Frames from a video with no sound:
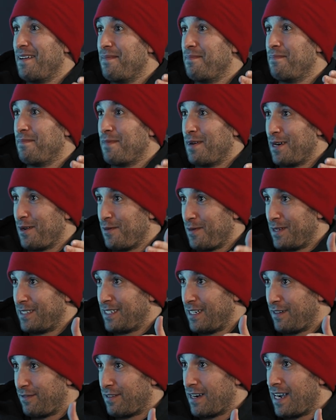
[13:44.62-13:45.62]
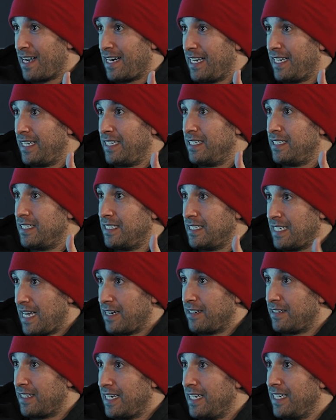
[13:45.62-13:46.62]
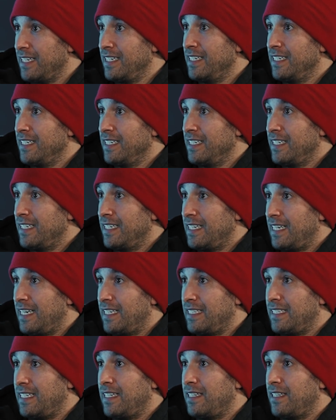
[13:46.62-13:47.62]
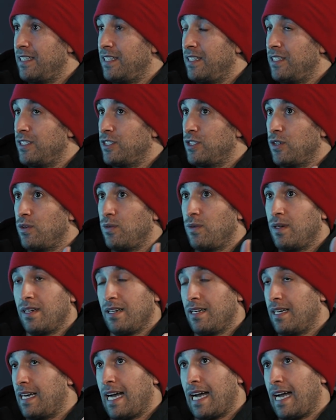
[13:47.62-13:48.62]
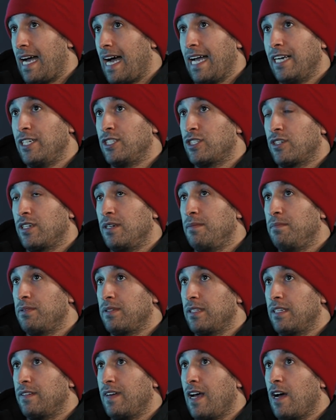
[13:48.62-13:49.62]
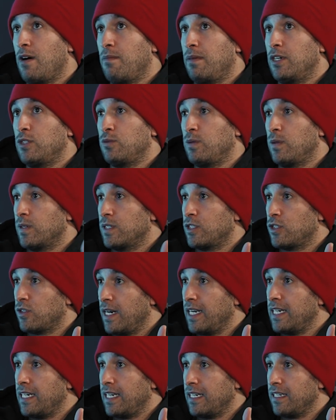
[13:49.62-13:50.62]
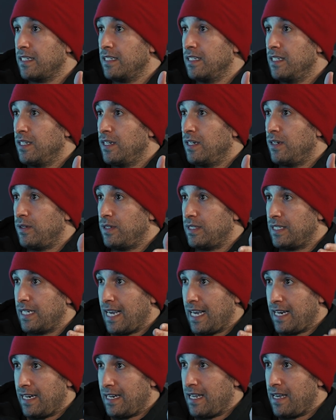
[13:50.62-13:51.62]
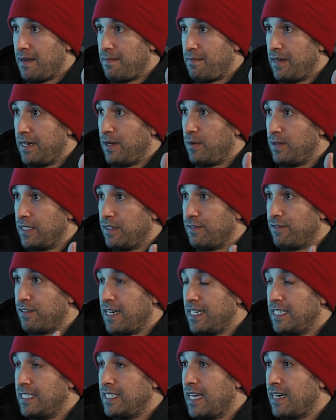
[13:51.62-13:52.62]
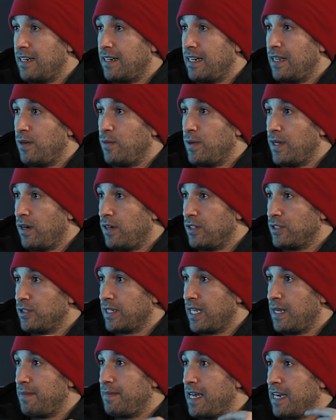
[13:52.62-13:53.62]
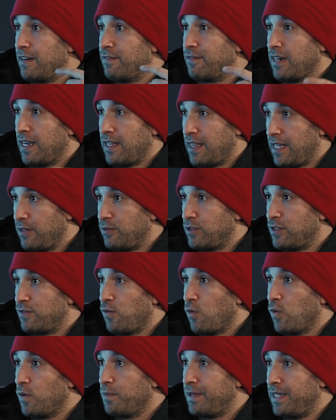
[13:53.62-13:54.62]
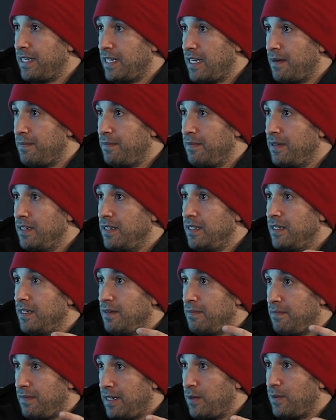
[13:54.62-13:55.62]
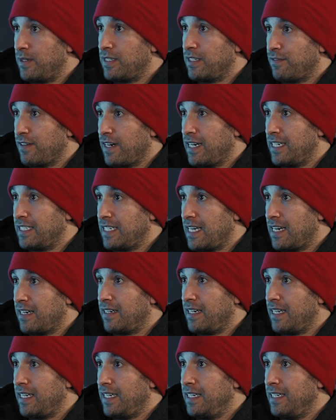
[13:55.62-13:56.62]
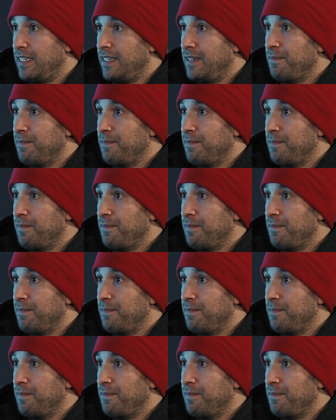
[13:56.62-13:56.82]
Monday, Wednesday, Friday, Saturday. And then, so I just couldn't believe how much we were training. It was 8 a.m. Monday, Wednesday, Friday, Saturday. We also came back for, I think it was 4 p.m. Monday, Wednesday, Friday, Saturday.